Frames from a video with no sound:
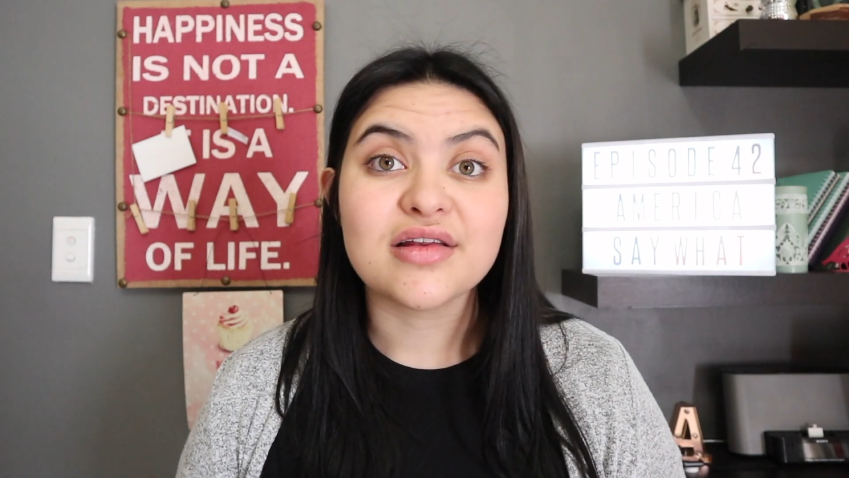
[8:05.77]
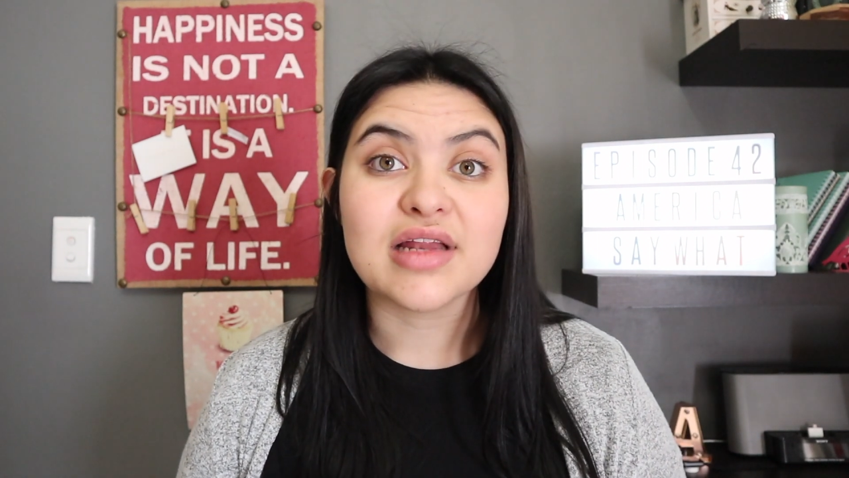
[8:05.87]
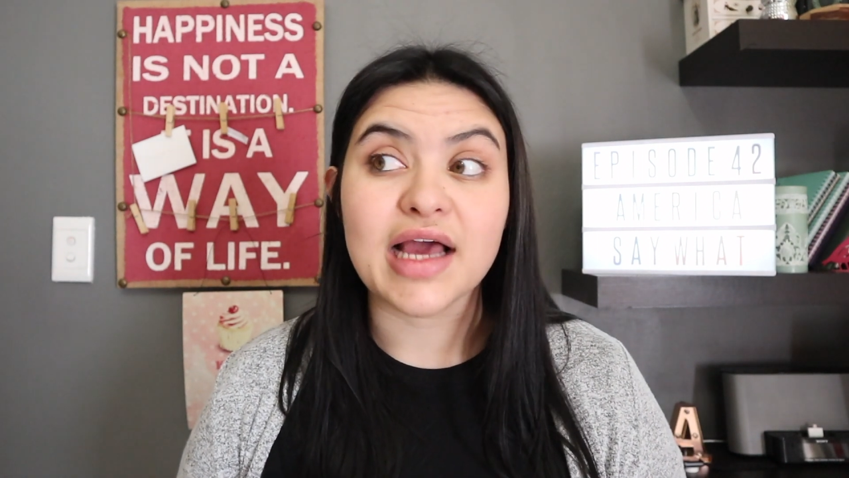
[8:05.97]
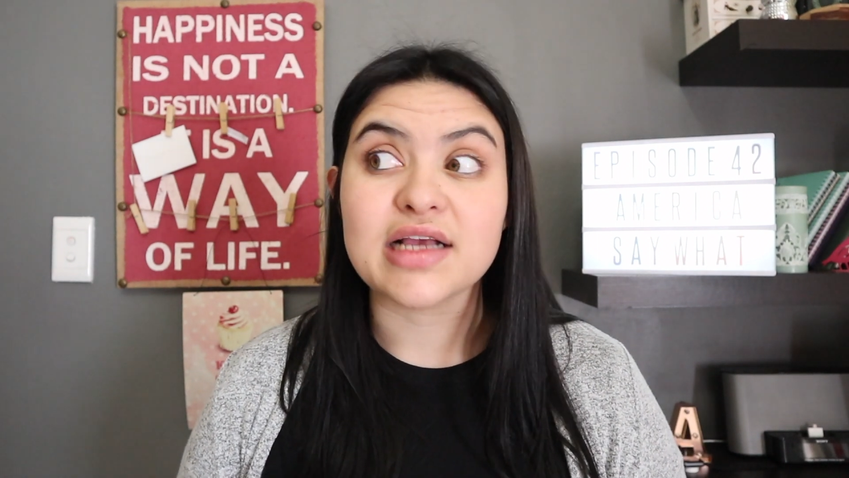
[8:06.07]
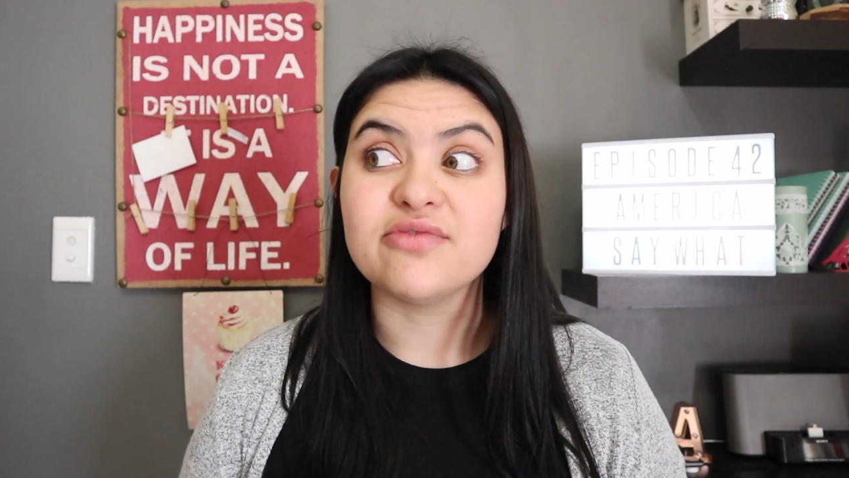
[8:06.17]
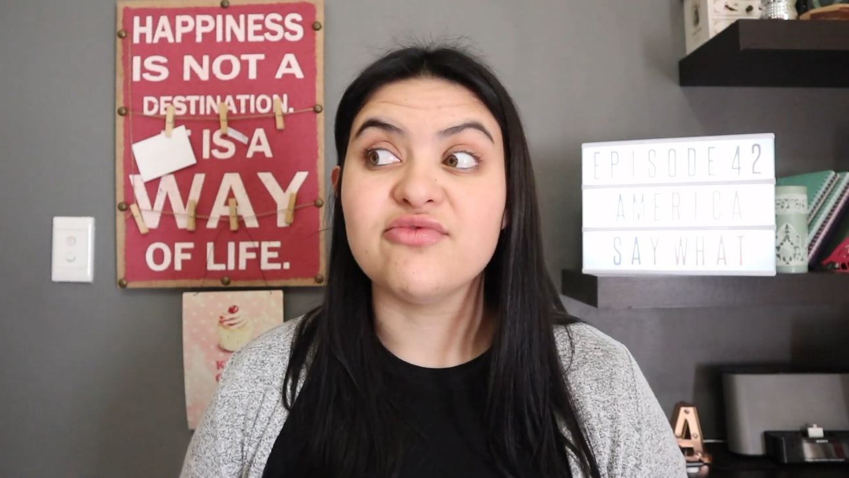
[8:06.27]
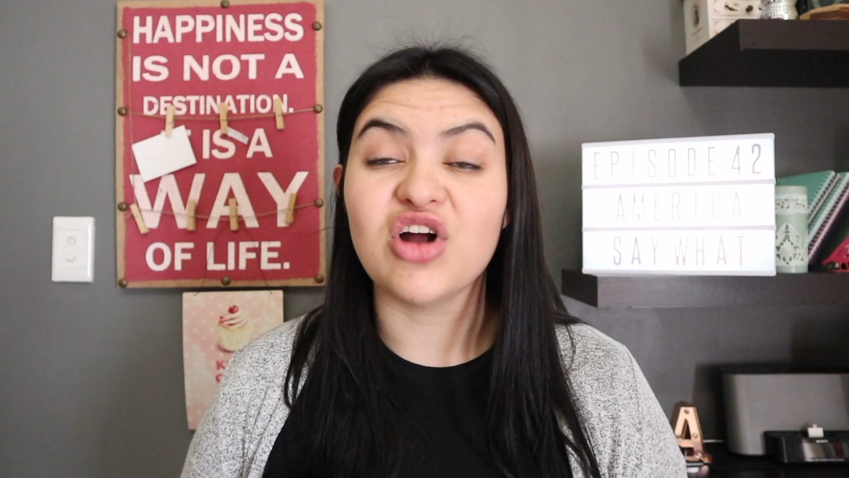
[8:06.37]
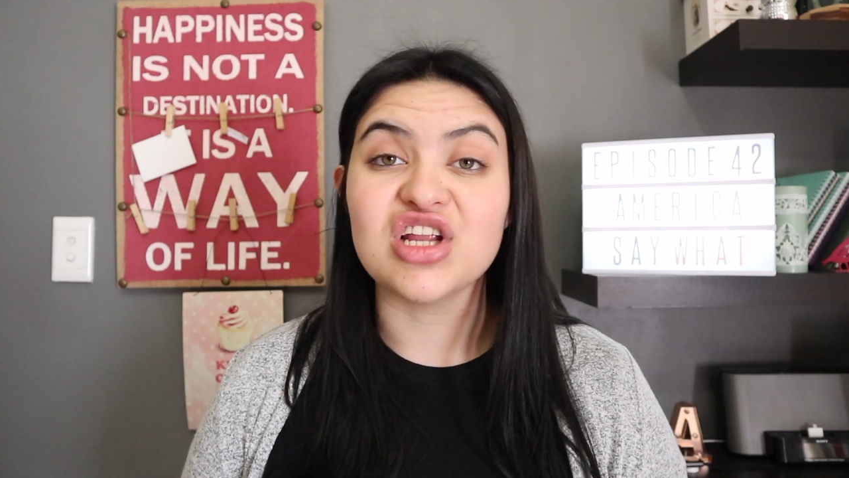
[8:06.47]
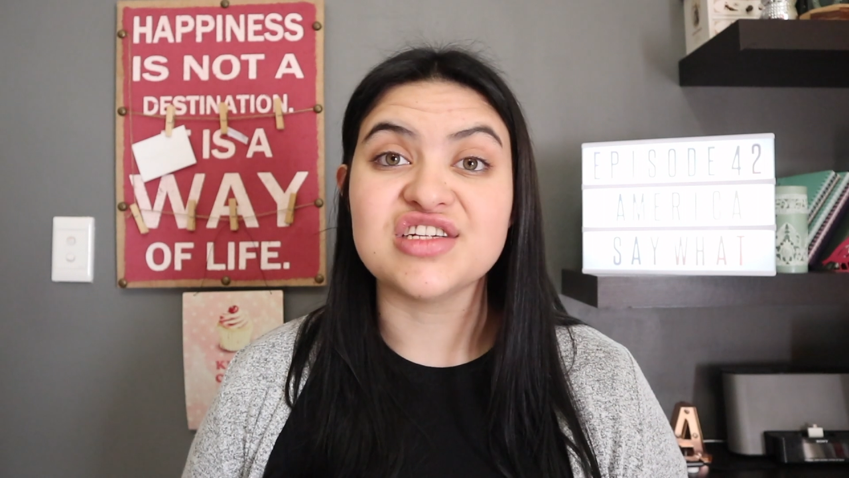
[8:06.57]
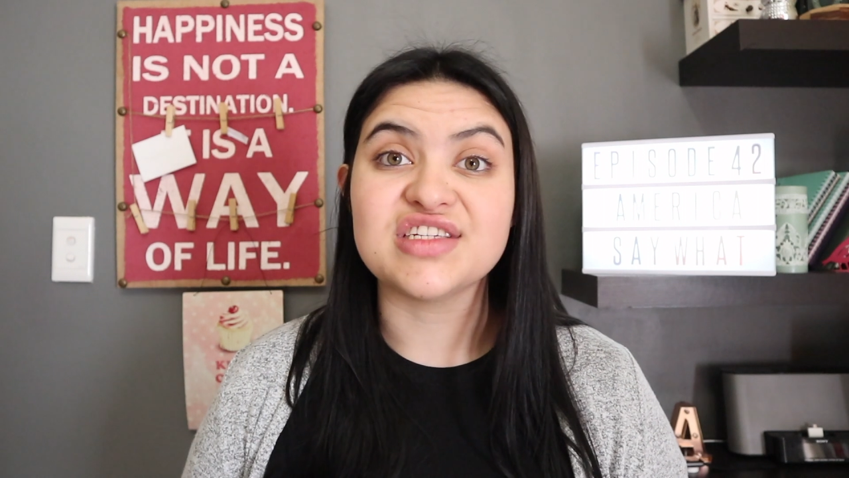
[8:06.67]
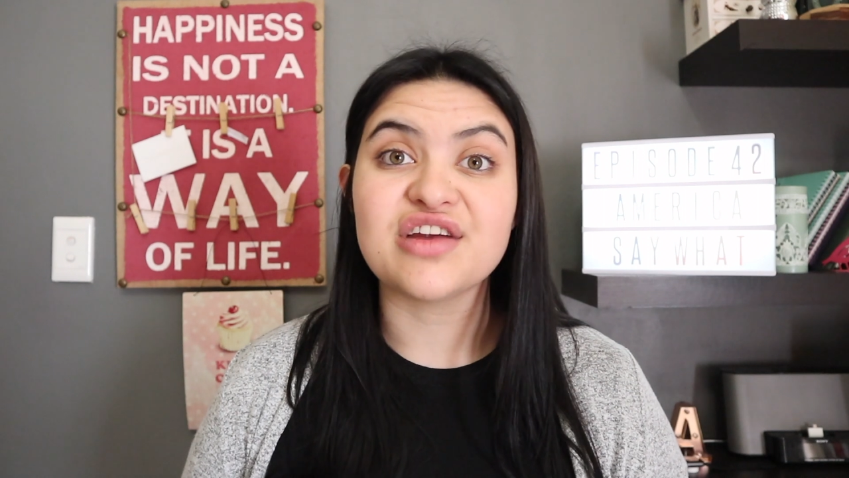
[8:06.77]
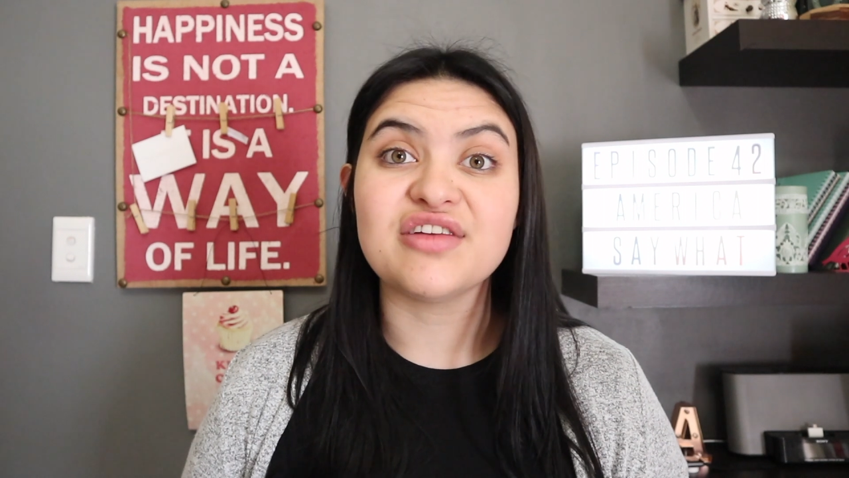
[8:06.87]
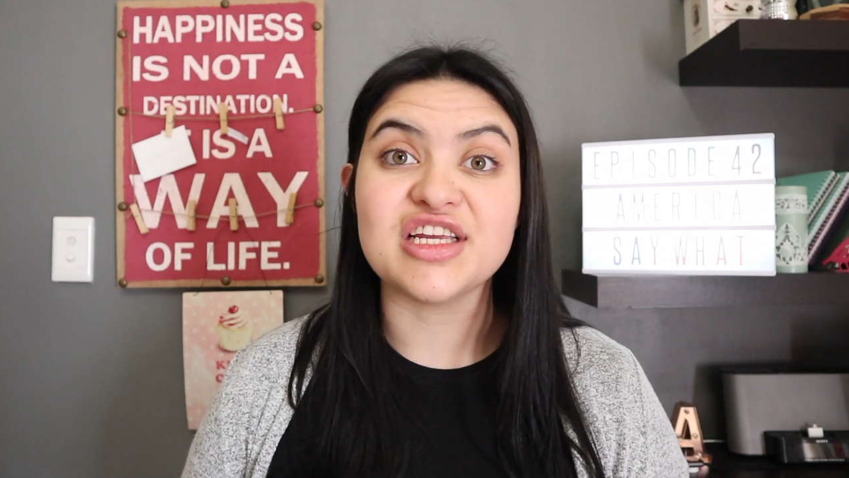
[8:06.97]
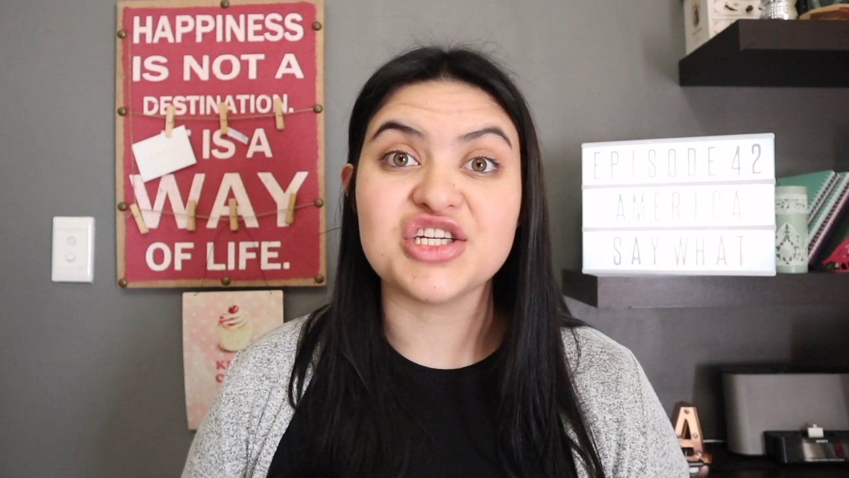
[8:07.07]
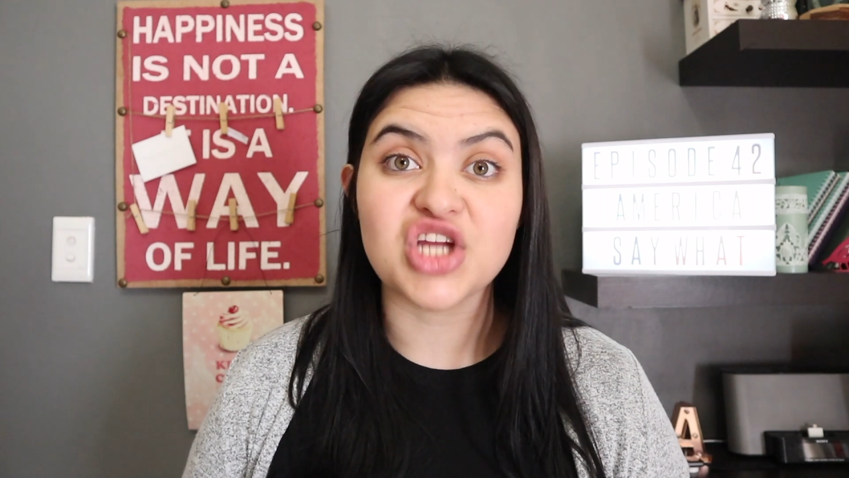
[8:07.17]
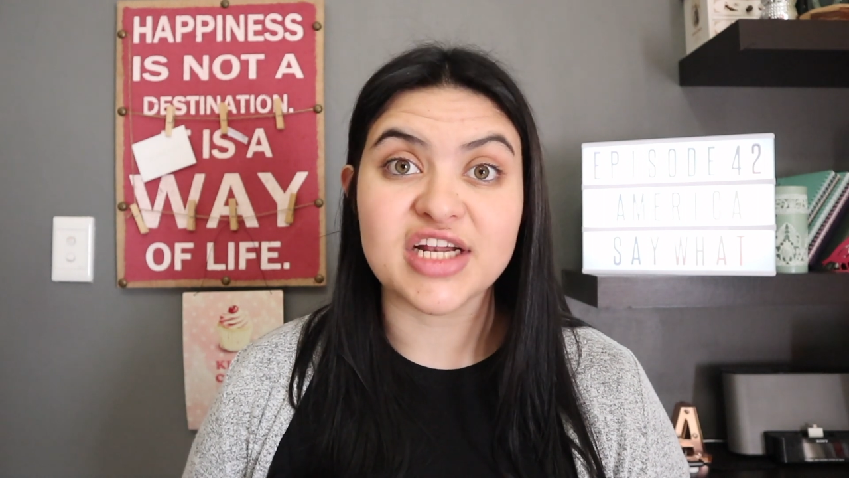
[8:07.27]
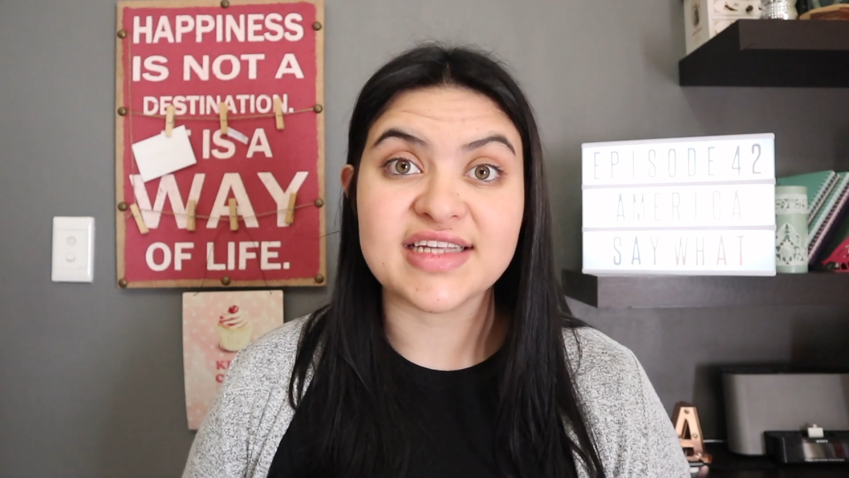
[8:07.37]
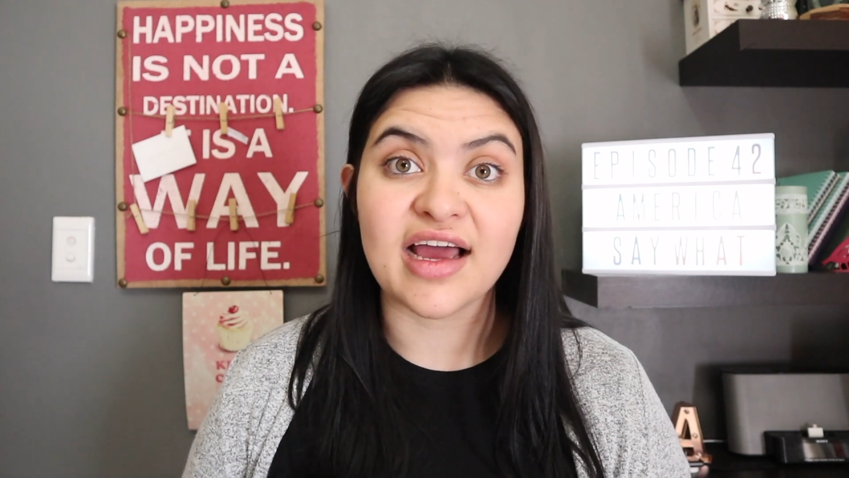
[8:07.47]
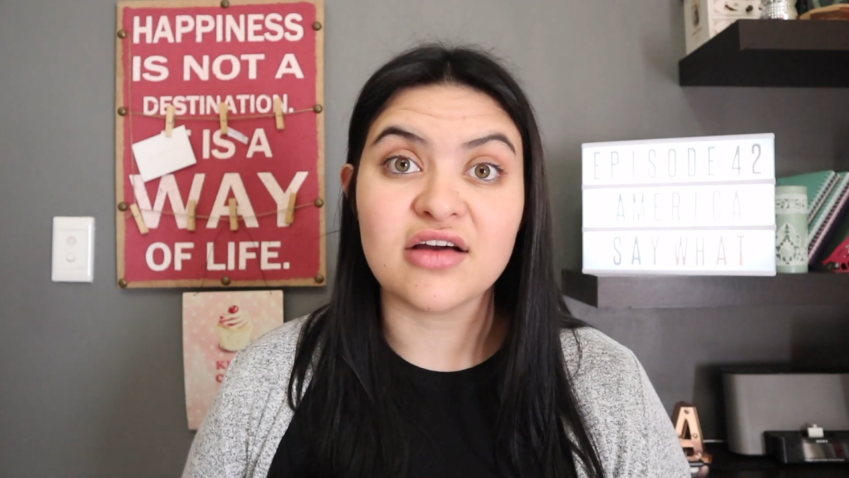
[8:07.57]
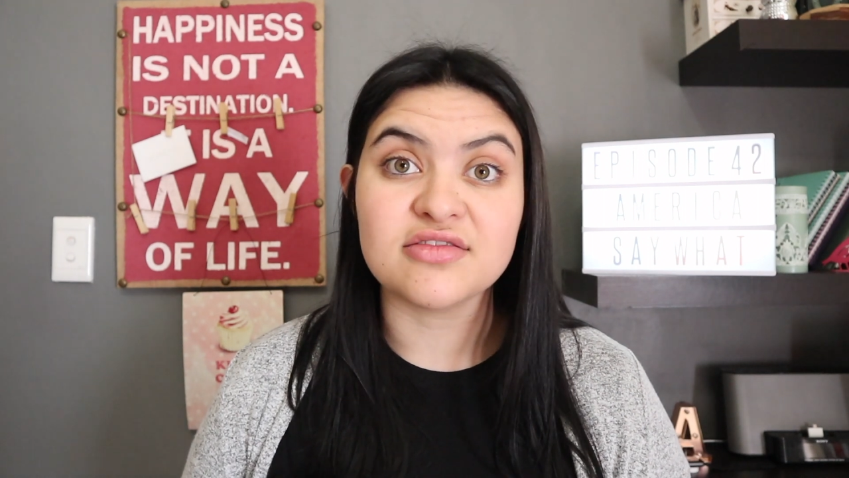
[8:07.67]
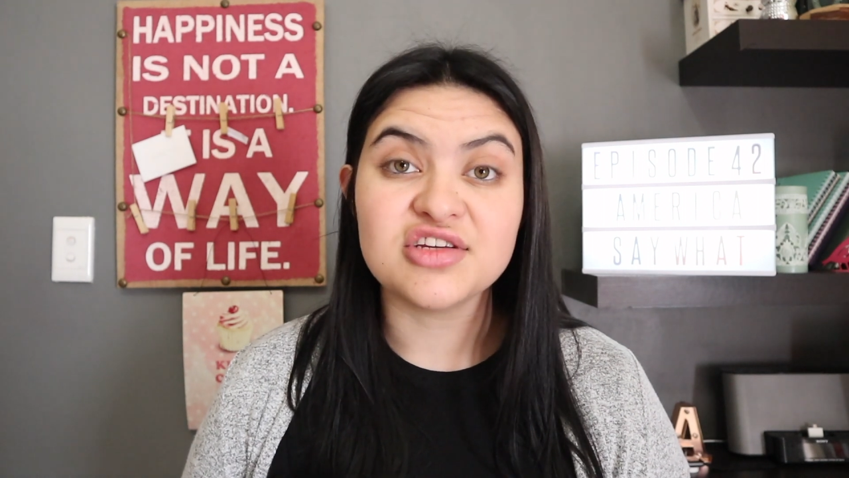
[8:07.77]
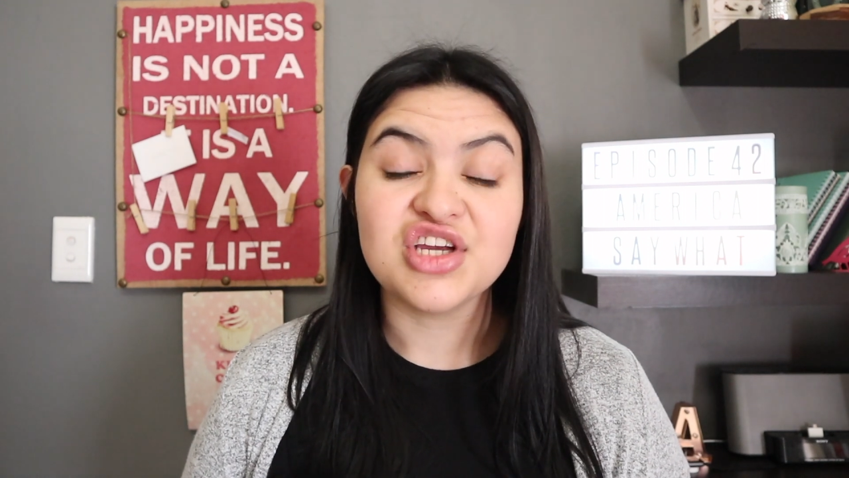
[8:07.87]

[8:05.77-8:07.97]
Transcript: like voluntarily shut down.